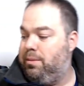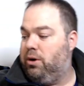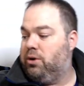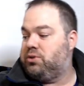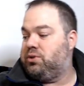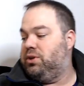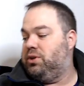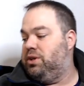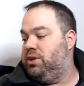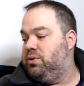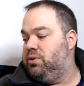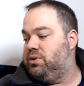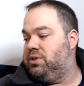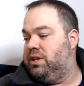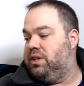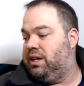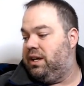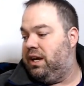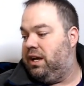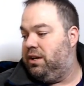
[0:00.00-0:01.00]
also
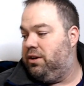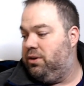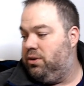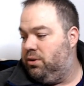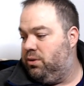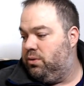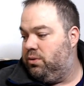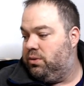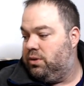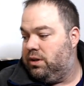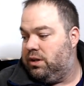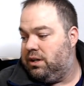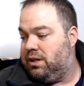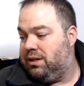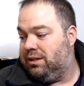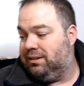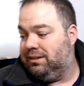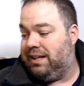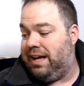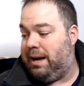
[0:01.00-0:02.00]
using a new
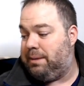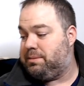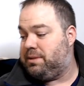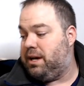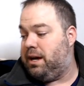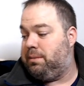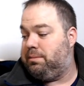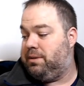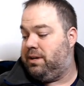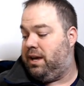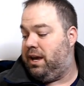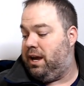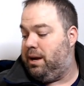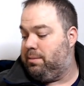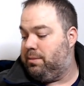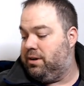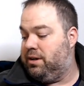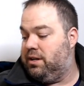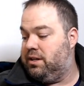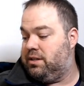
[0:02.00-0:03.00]
laptop
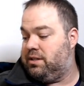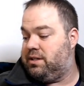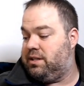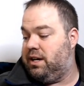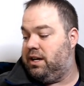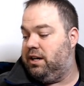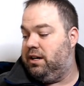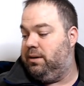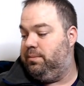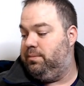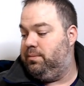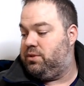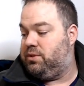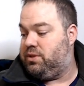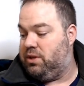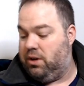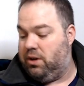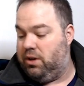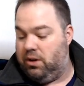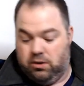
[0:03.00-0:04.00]
camera setup,
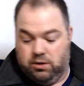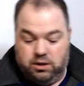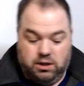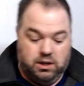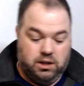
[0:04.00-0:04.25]
so